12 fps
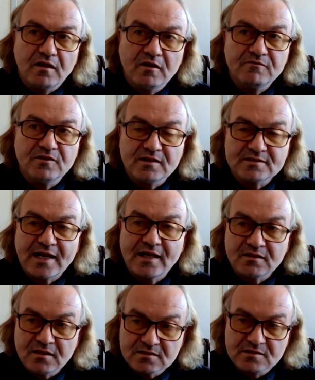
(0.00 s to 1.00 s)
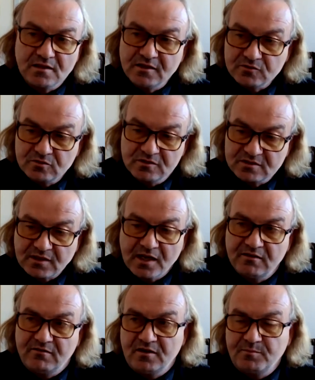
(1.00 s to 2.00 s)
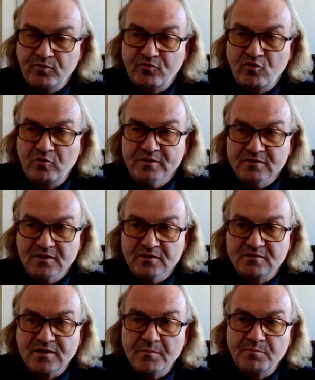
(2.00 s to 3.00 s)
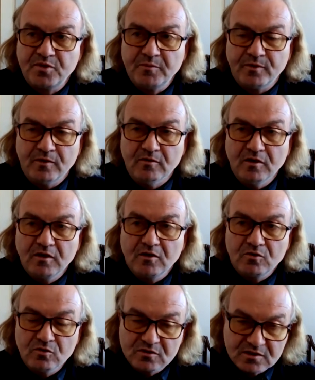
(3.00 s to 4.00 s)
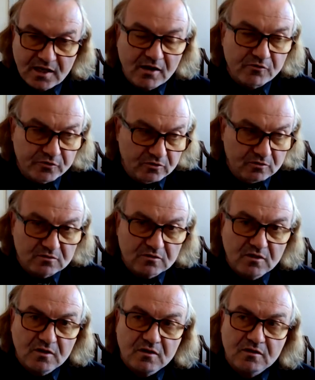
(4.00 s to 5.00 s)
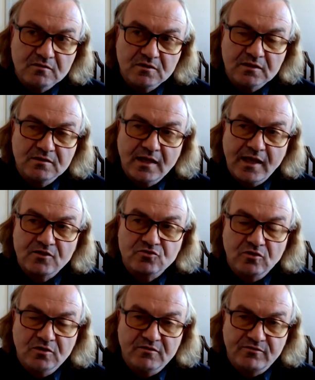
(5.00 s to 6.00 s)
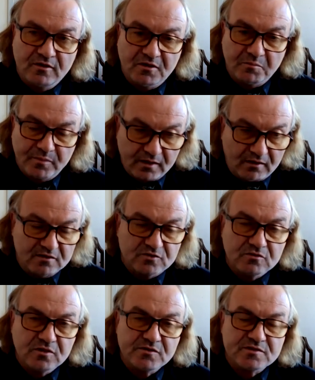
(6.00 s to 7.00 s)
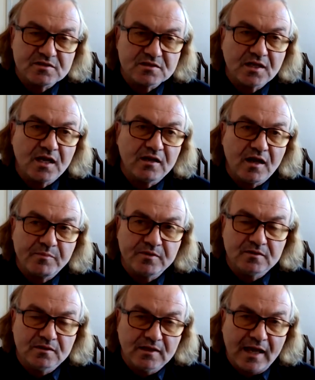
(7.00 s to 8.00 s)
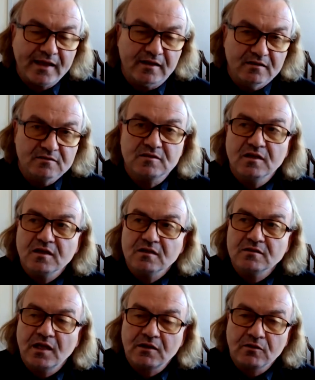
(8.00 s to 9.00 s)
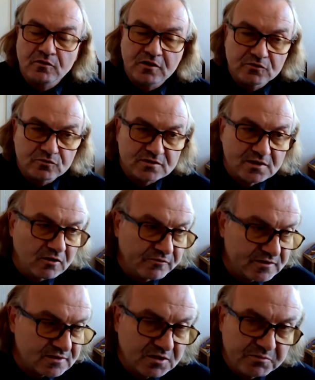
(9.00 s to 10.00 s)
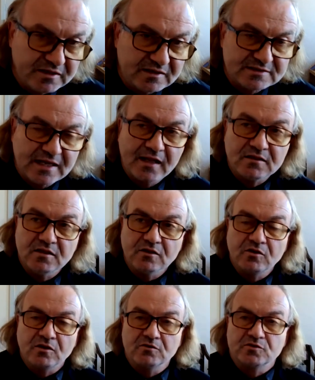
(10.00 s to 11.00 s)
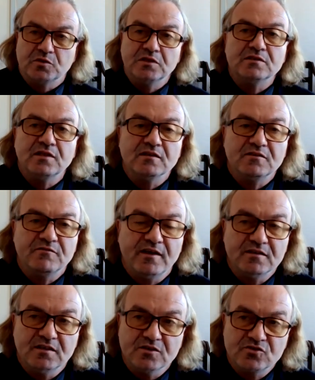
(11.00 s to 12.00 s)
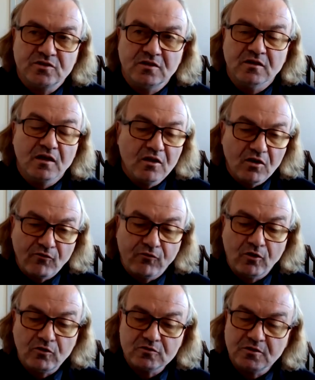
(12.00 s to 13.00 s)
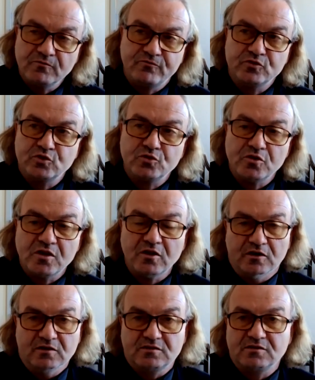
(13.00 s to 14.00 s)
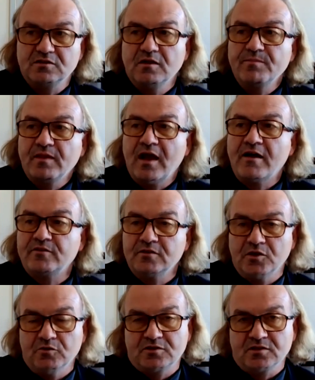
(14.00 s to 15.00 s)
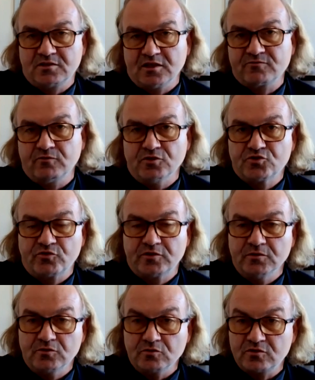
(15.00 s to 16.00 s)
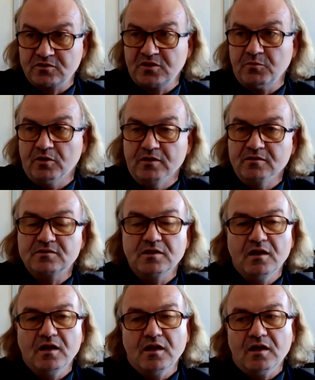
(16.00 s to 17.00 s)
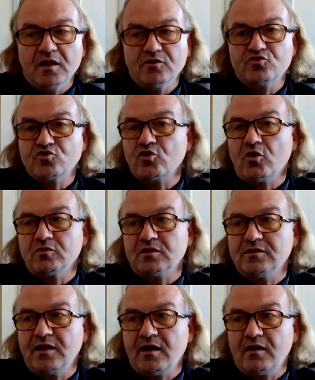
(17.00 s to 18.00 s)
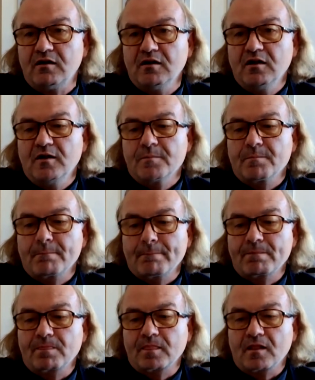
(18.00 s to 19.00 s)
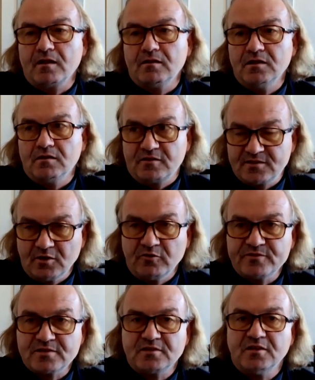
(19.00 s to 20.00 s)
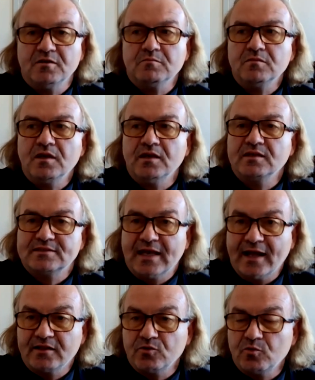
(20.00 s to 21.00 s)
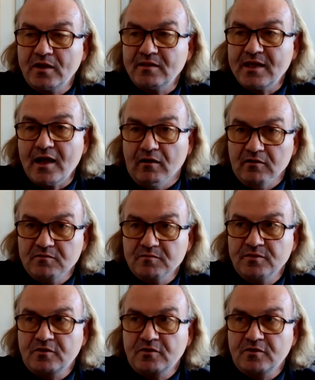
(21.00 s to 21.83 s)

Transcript: if the anxiety is linked to this kind of other performances, some people would tell you that they actually are feeling better. So there's a study up in the 90s that looked into self-esteem and anxiety in girls with inattentive ADHD, followed them for two years after they were successfully treated with stimulants, and showed that their self-esteem and anxiety went down